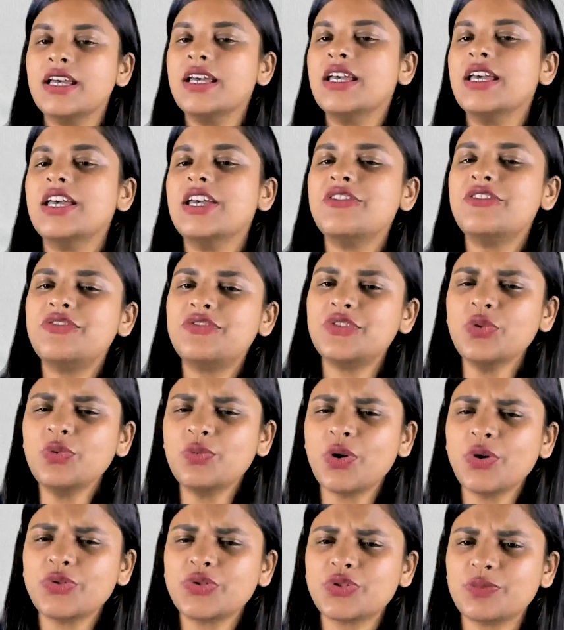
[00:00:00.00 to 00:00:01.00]
If you want
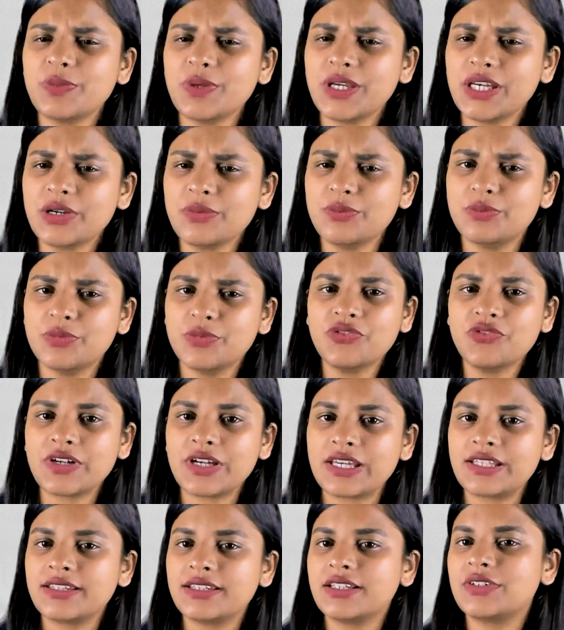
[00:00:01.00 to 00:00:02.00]
to make a move in the
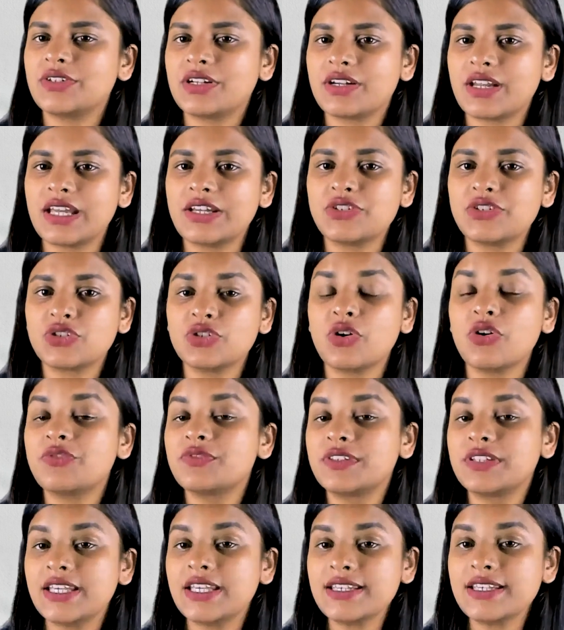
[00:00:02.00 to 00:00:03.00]
direction of
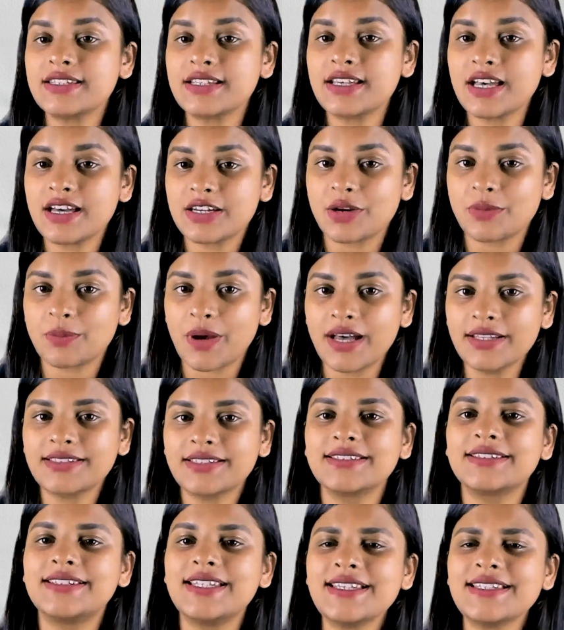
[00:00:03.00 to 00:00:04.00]
this career path,
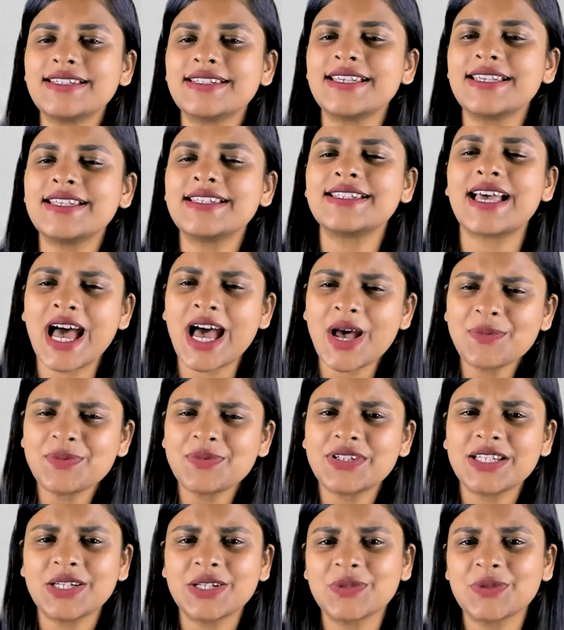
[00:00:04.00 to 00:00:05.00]
this is
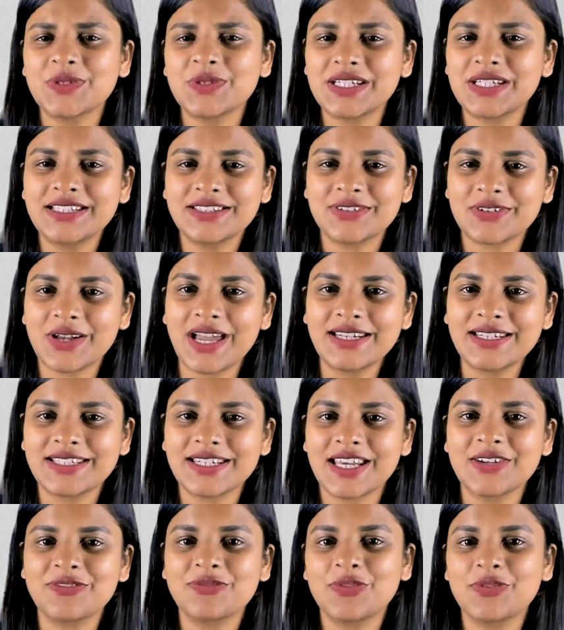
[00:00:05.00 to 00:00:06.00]
absolutely the right time
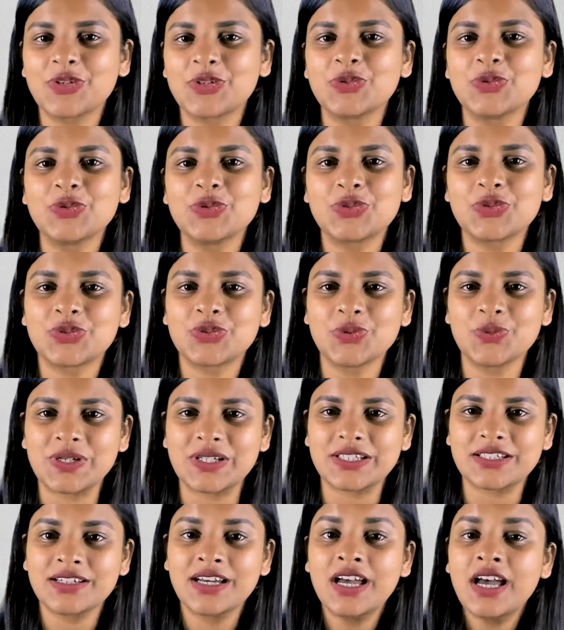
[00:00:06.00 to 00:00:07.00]
for you to do it.
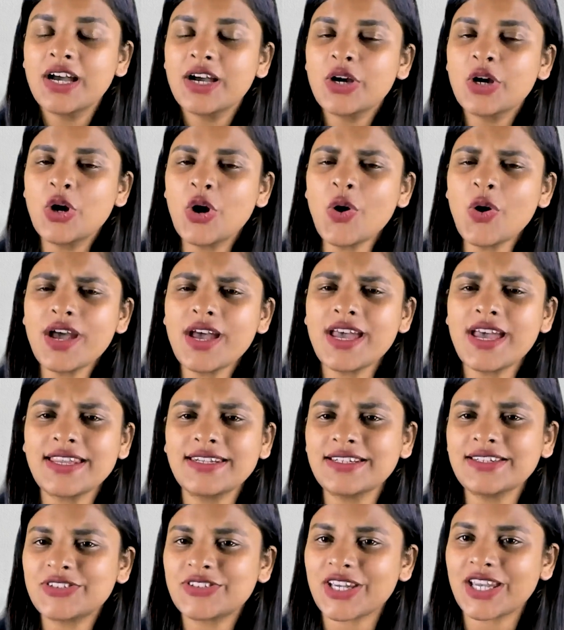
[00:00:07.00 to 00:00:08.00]
Go ahead and
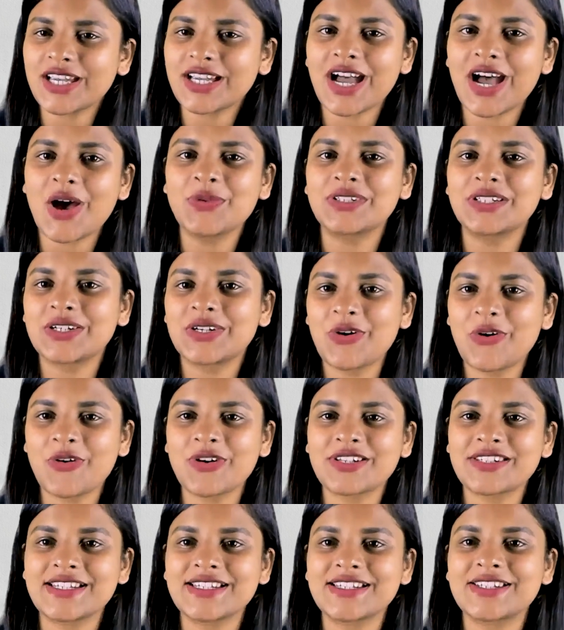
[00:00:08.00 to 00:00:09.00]
check out the
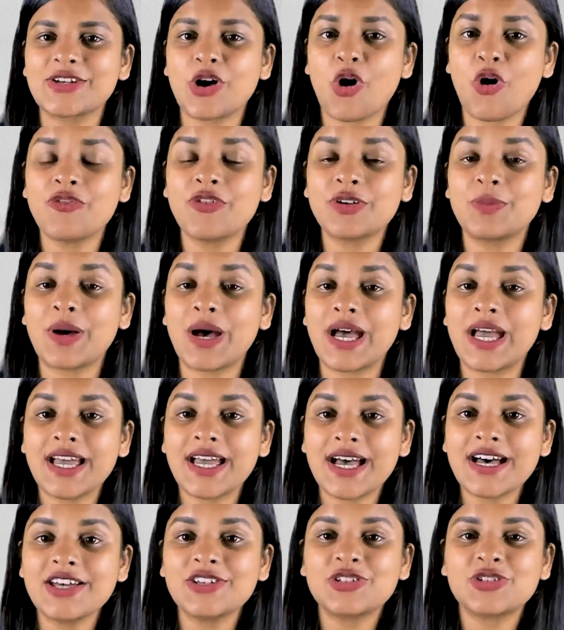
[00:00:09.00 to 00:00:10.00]
courses offered by
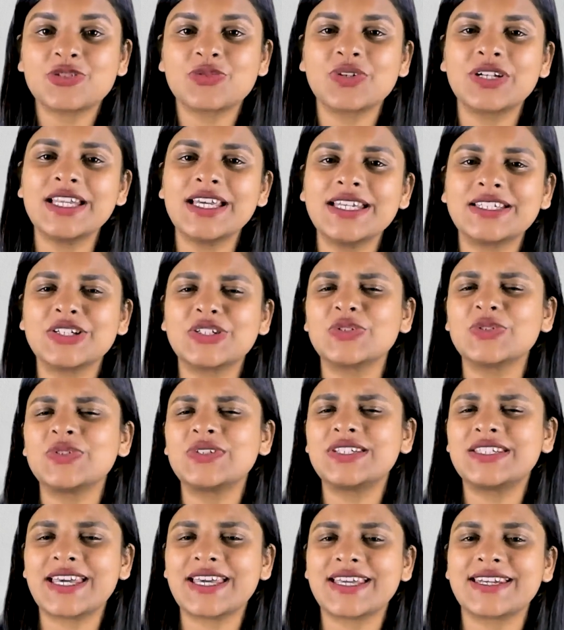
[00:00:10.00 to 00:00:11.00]
us related to
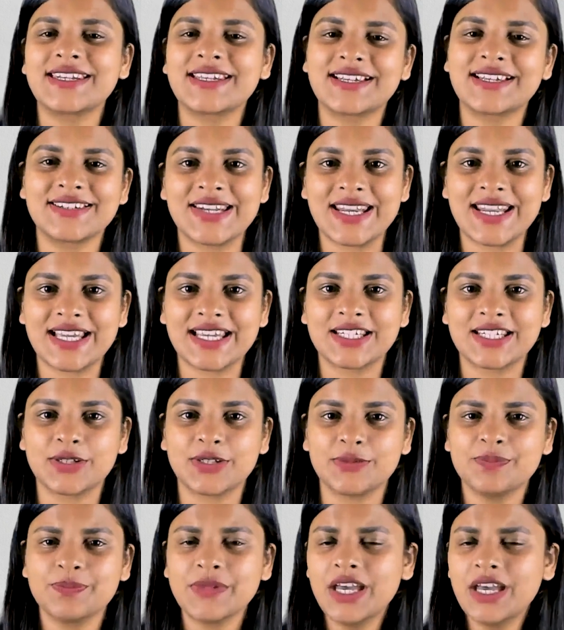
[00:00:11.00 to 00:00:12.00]
Technical Director.
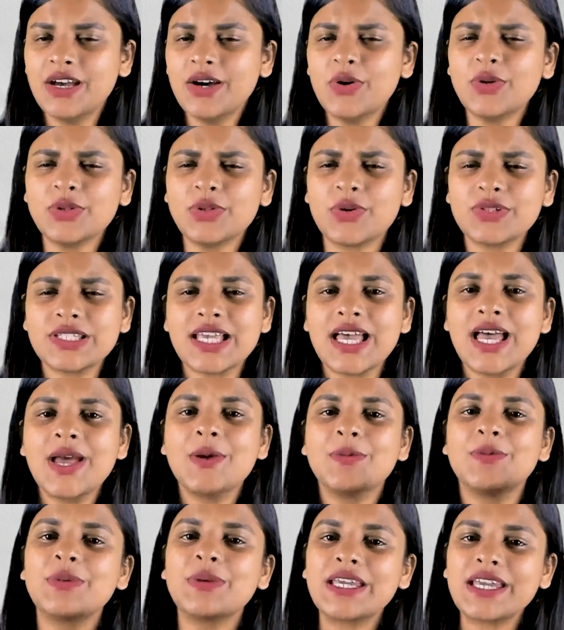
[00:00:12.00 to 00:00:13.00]
Who knows,
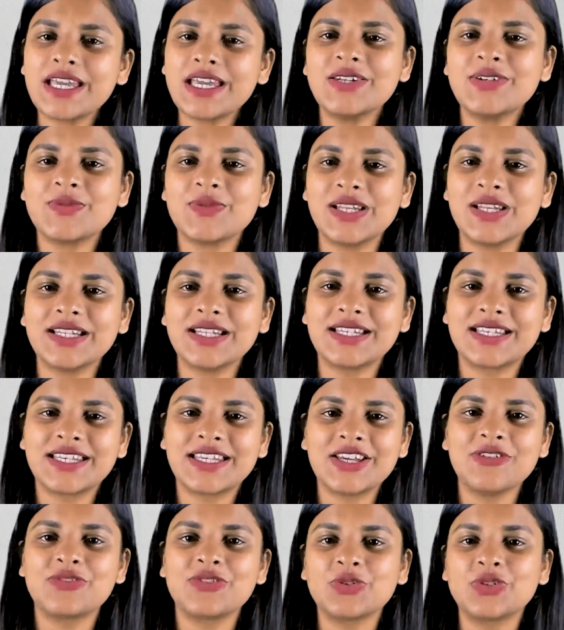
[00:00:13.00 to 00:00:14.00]
maybe it will give
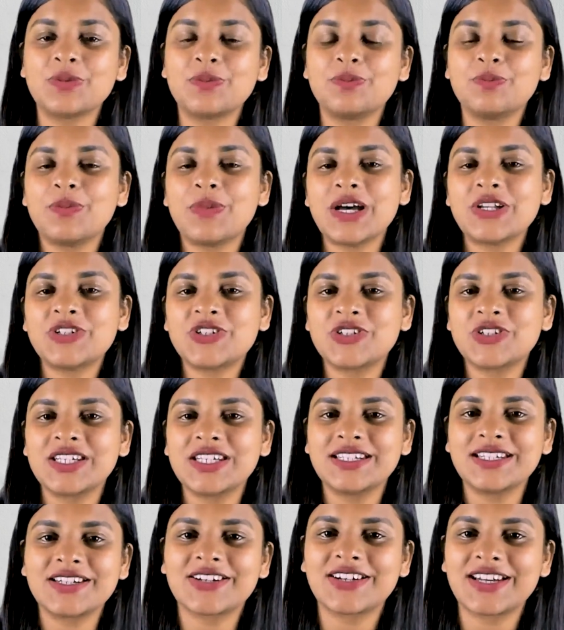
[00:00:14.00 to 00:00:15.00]
you the much-needed
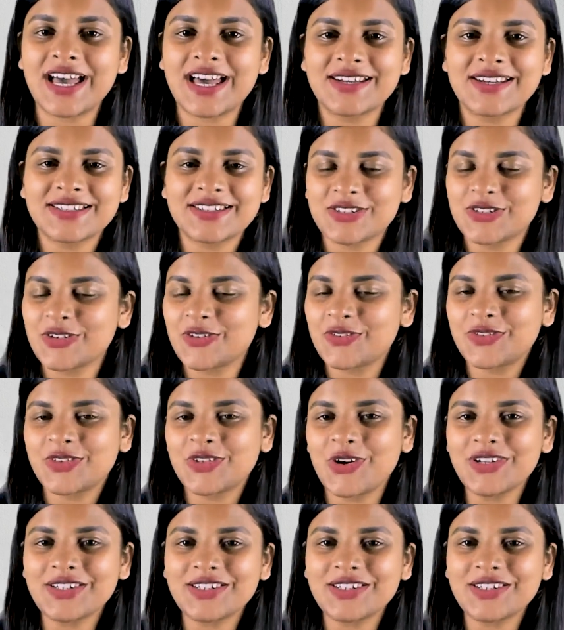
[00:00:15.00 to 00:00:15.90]
clarity of thought.